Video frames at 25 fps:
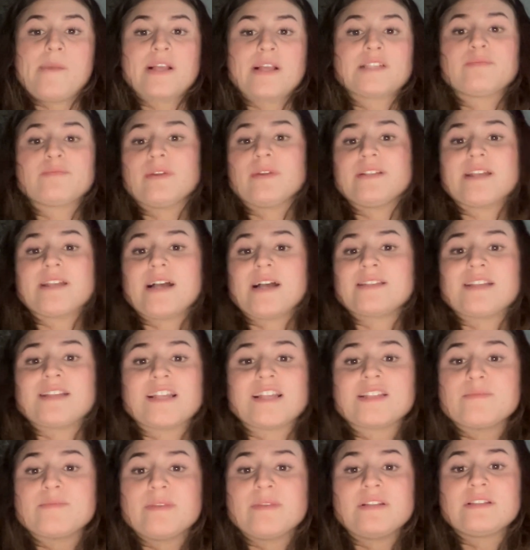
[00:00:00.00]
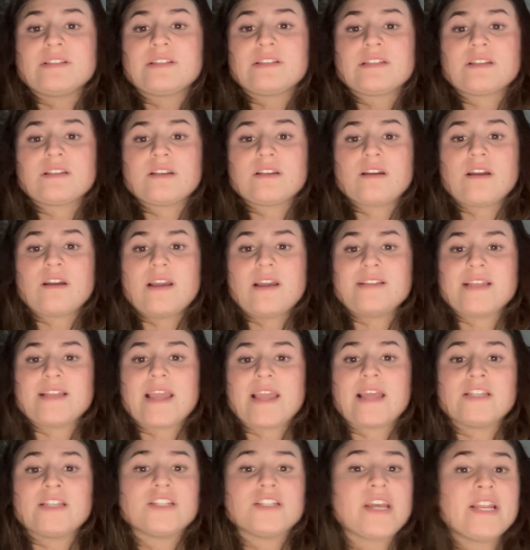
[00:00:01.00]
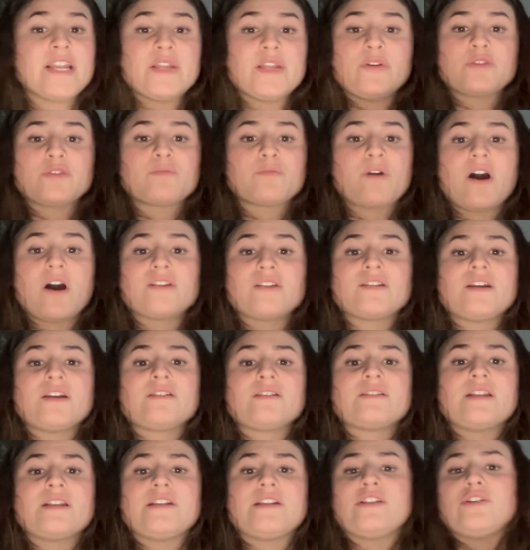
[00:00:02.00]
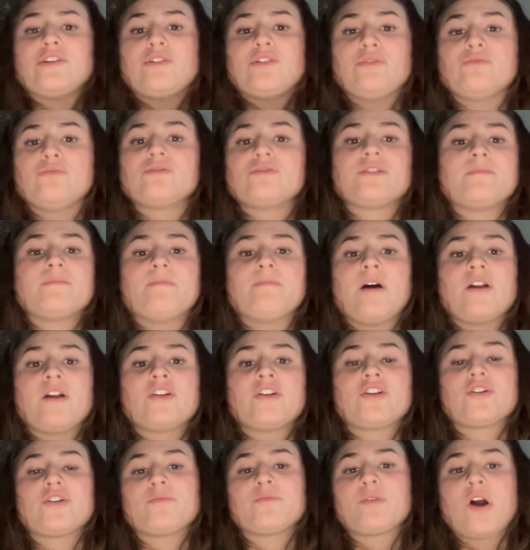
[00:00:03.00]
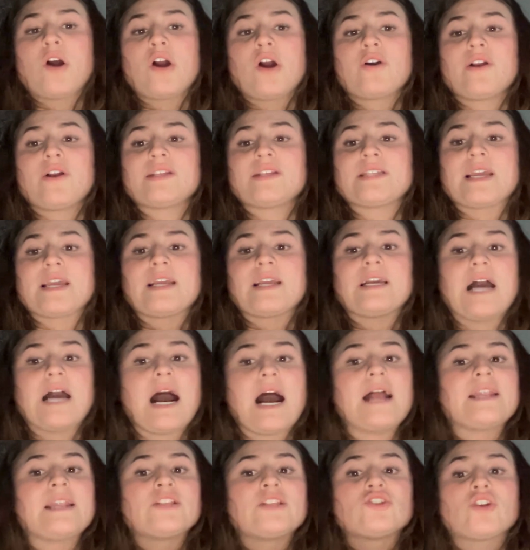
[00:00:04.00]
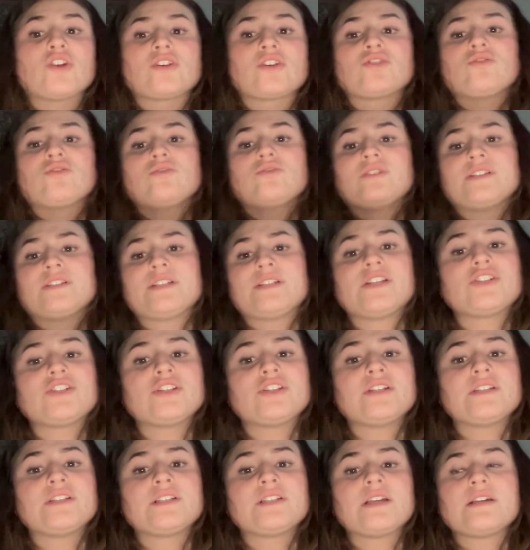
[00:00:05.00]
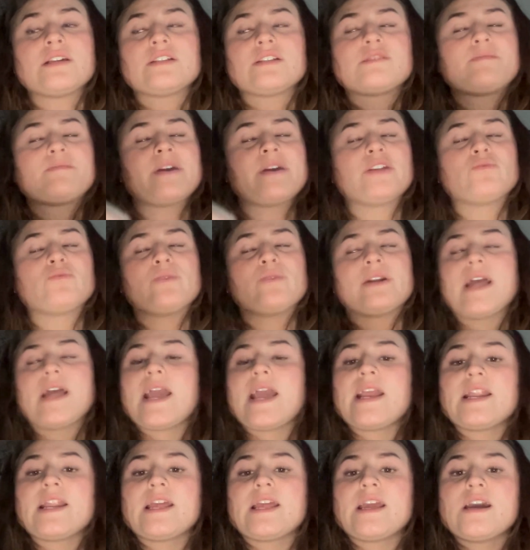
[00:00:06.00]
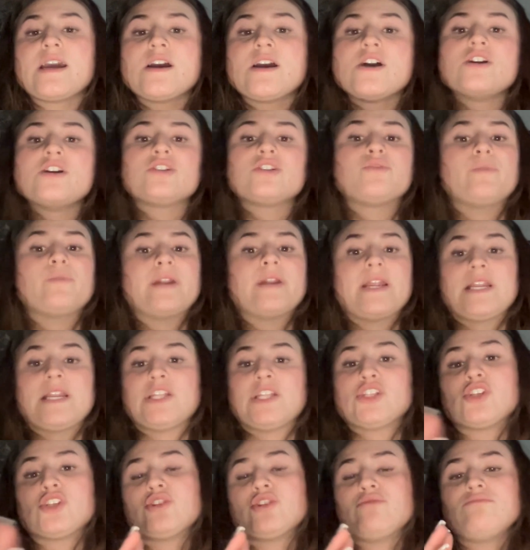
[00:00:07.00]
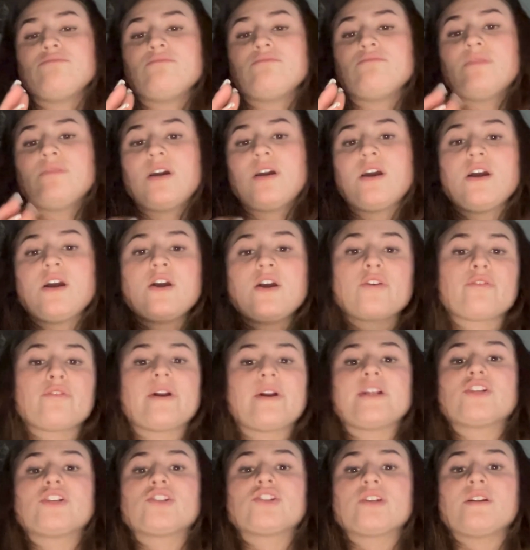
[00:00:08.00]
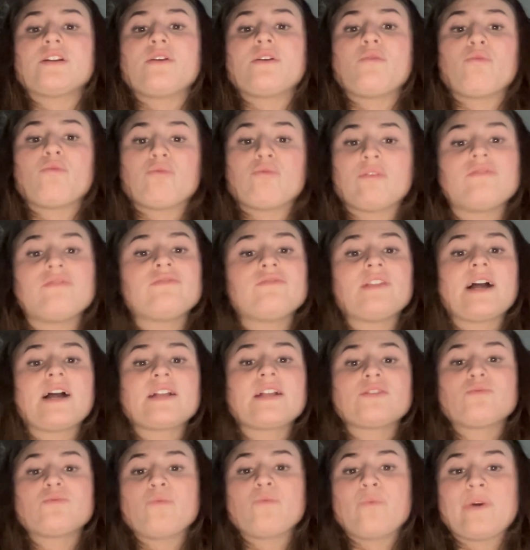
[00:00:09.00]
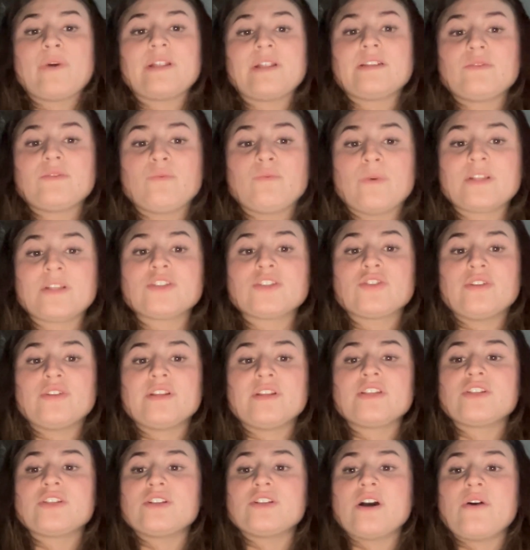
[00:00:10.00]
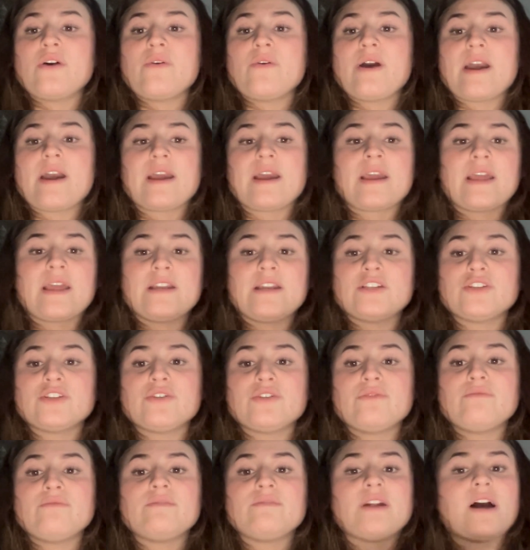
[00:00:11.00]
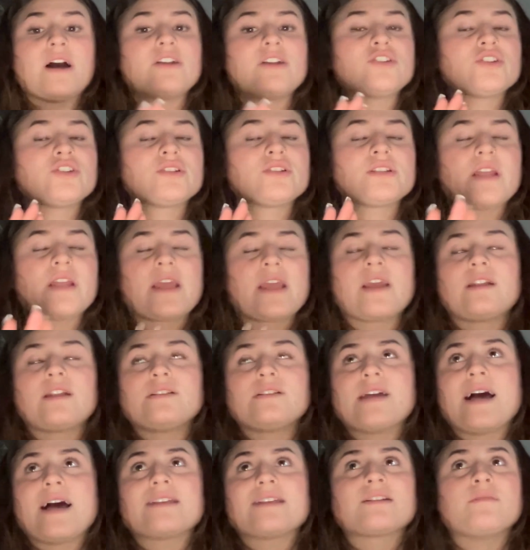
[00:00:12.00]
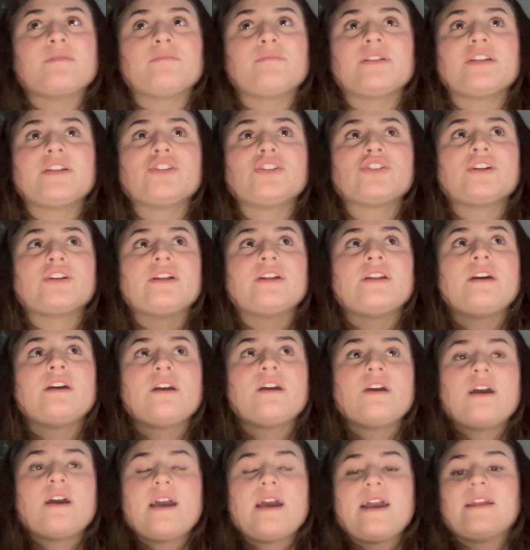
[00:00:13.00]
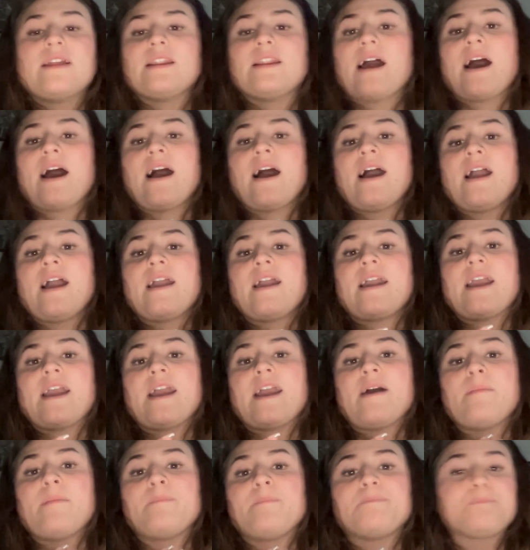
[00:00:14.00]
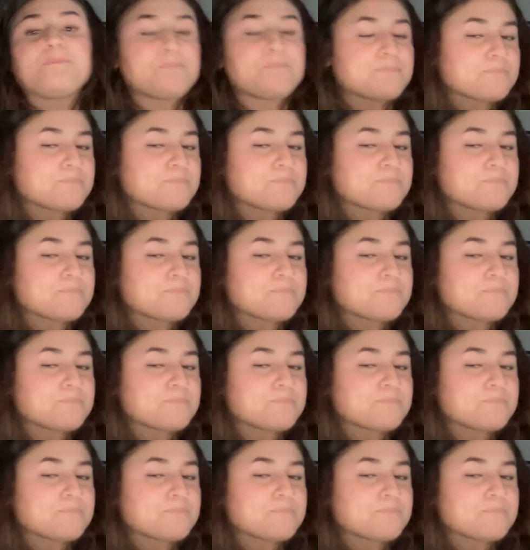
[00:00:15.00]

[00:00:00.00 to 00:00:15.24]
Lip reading: explains that assessments is a continuous process and used to monitor progress and guide instructional decisions. It's page 180 to 182. Grades should reflect what students know and can do, not just a task completion. And I am